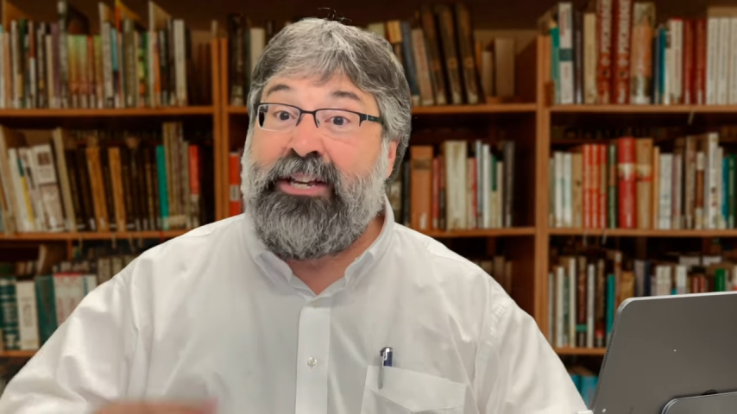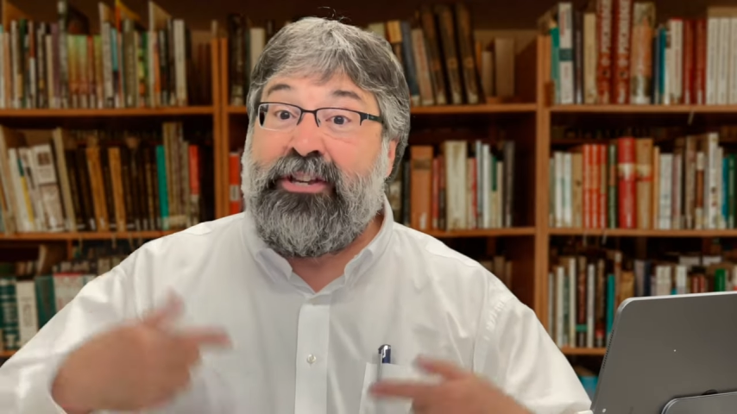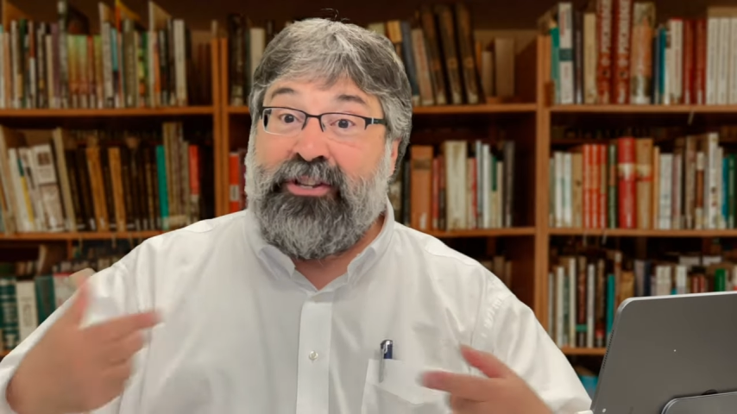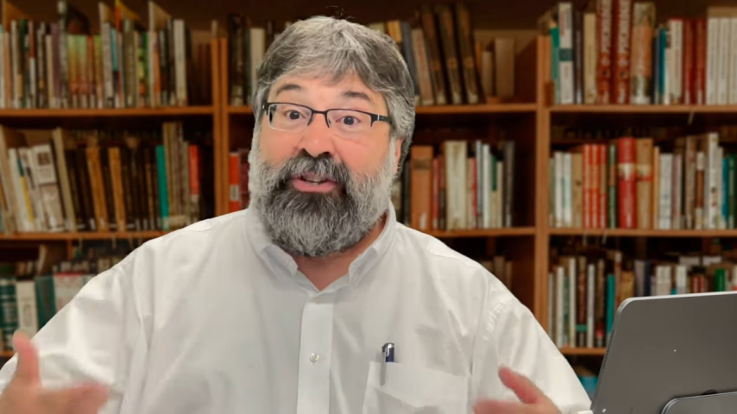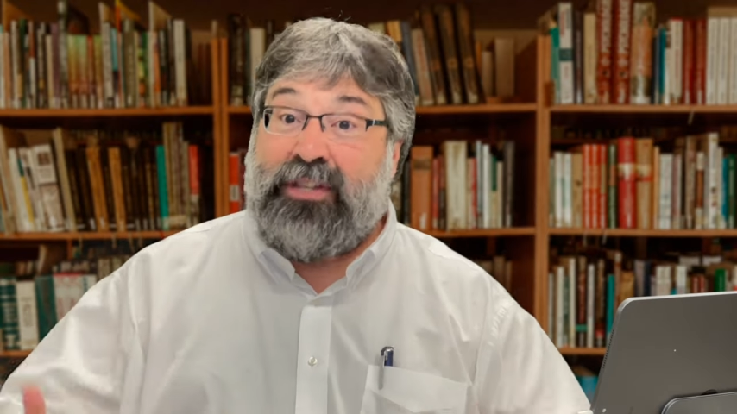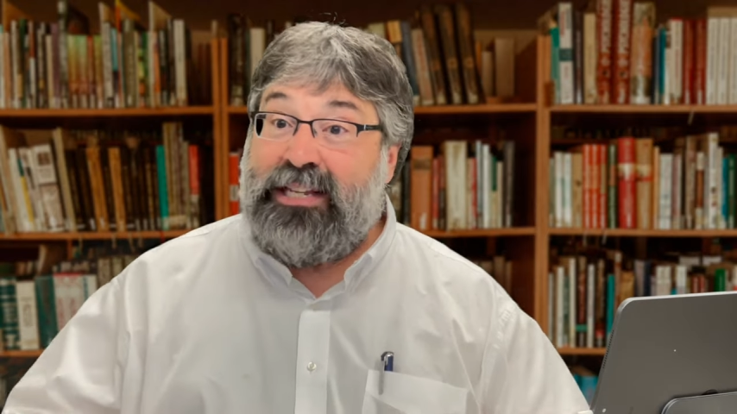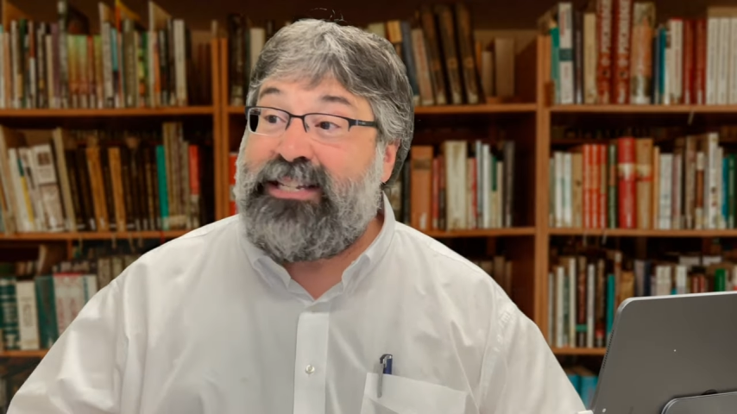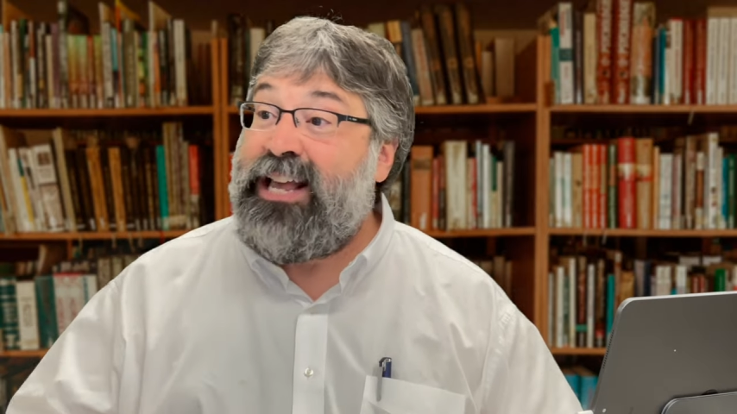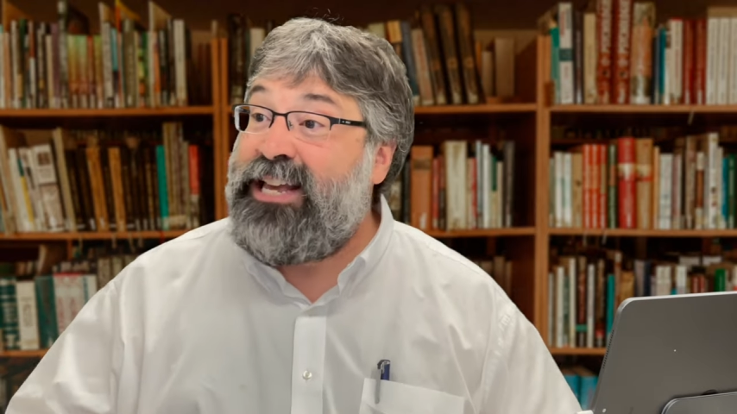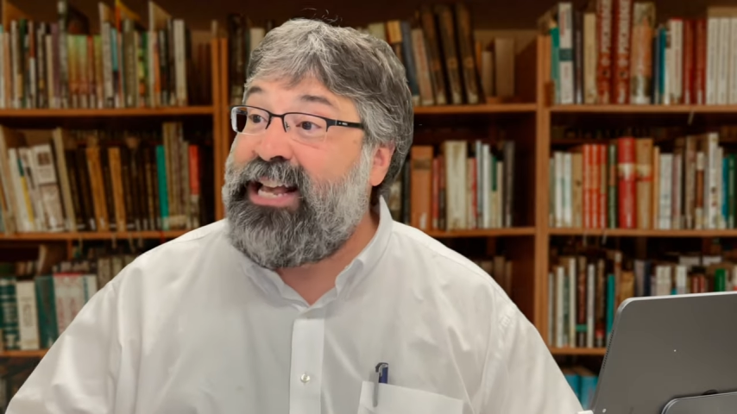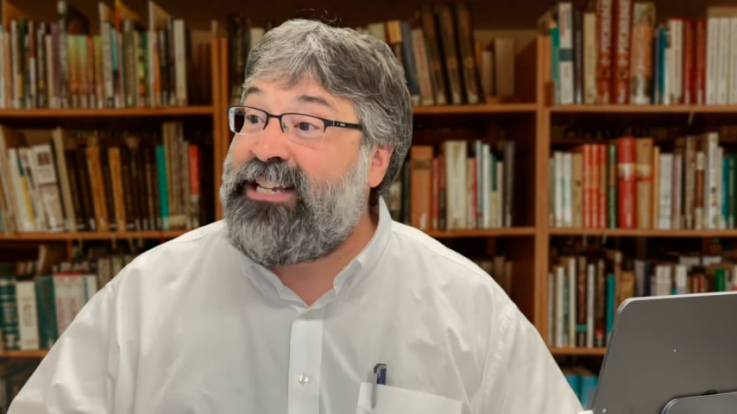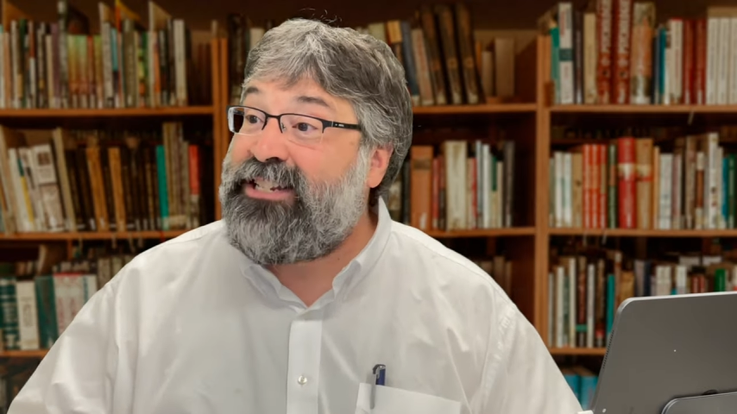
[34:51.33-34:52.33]
so they say
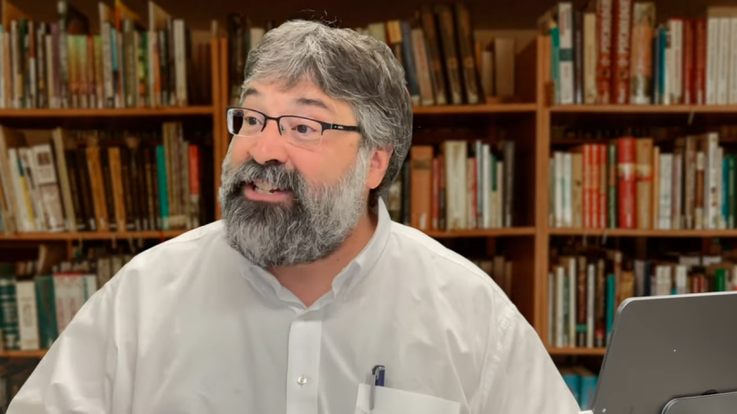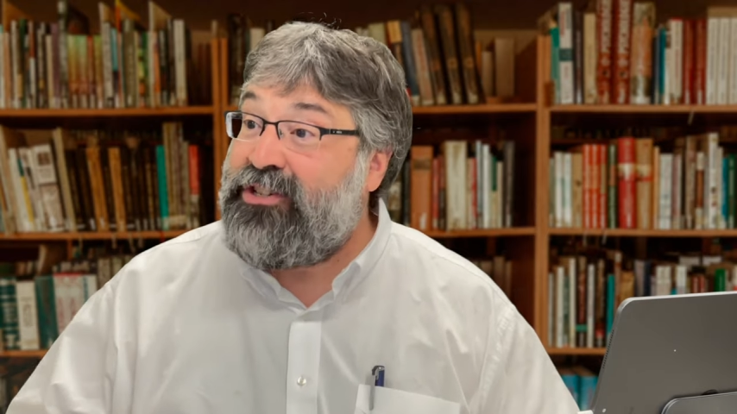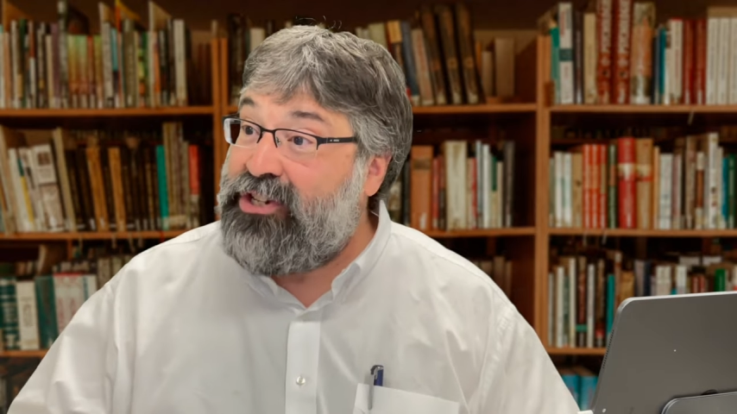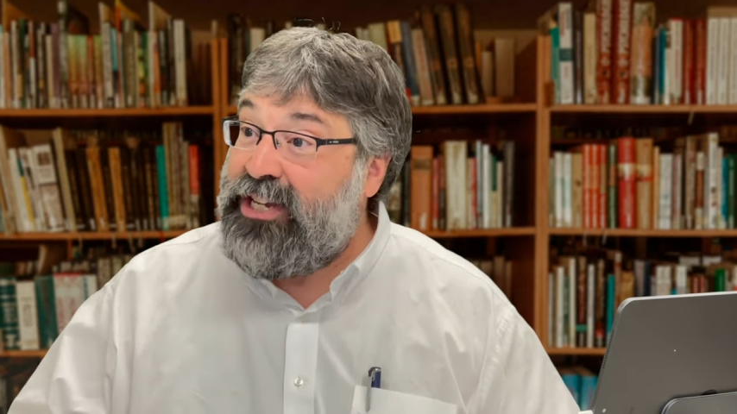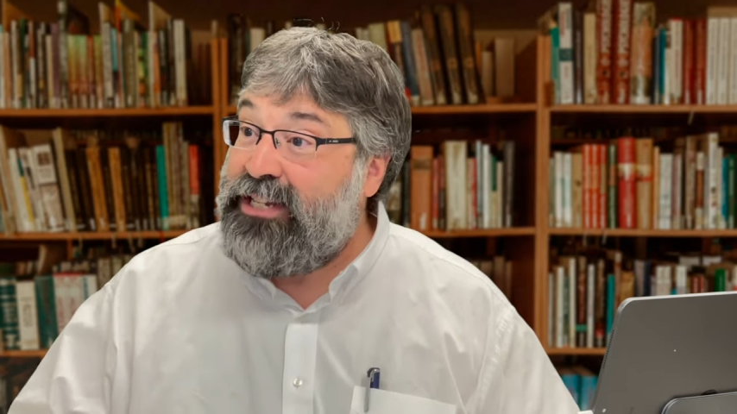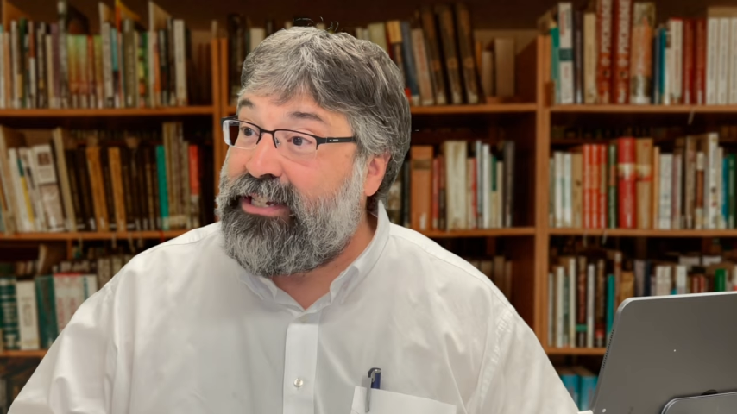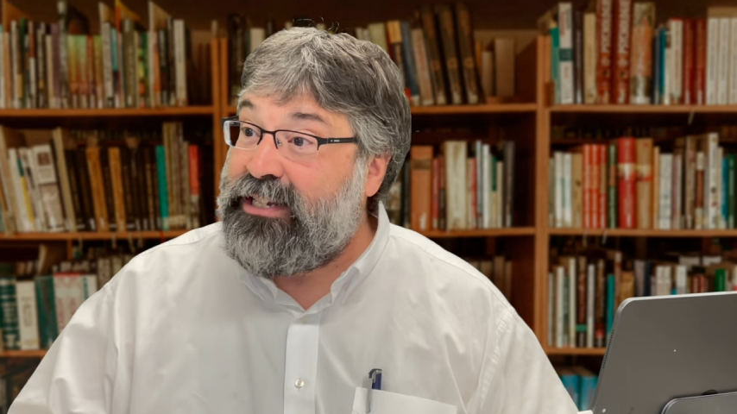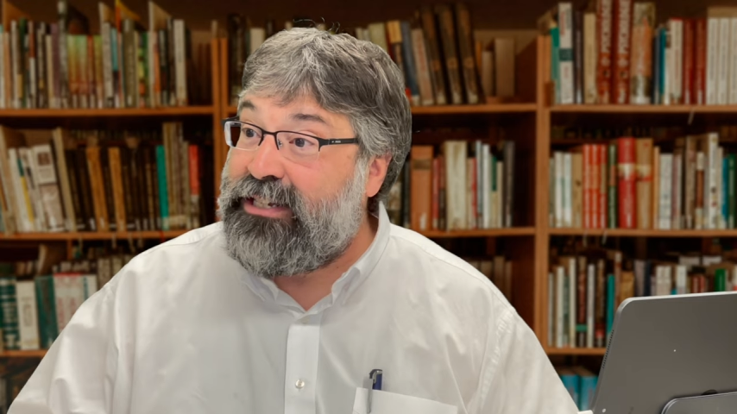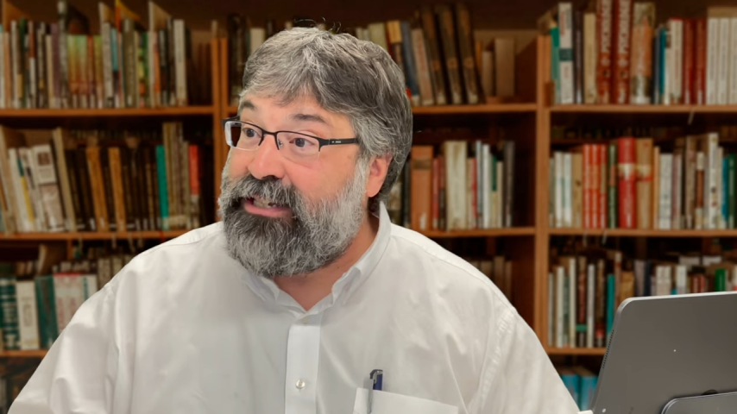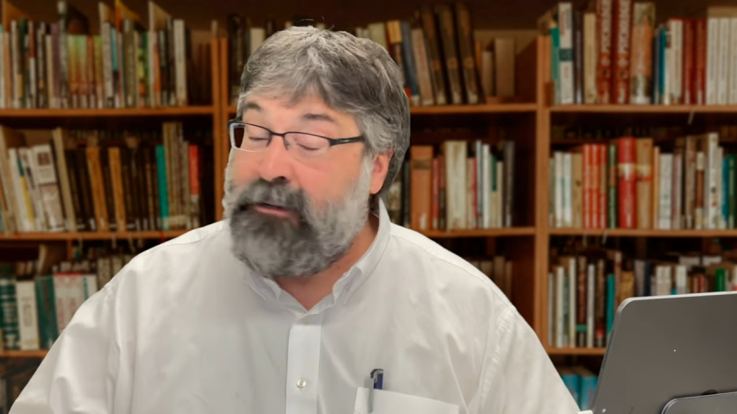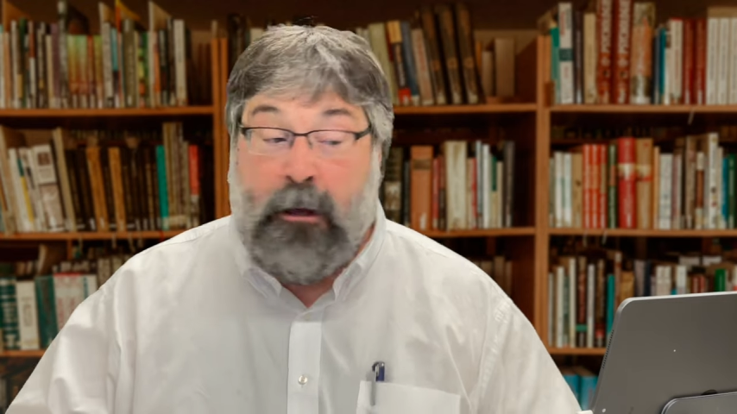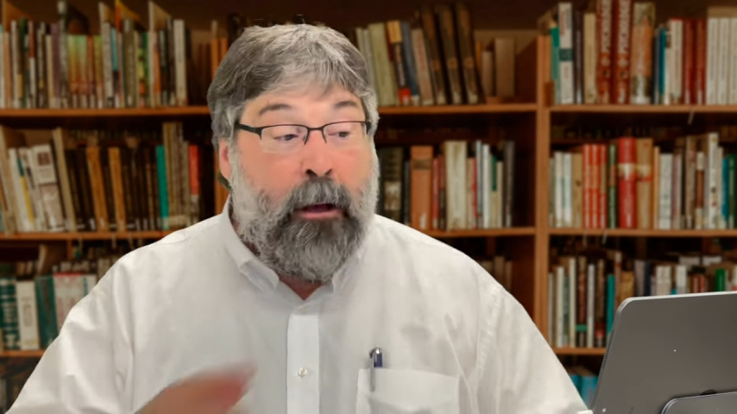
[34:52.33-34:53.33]
yes to Jesus.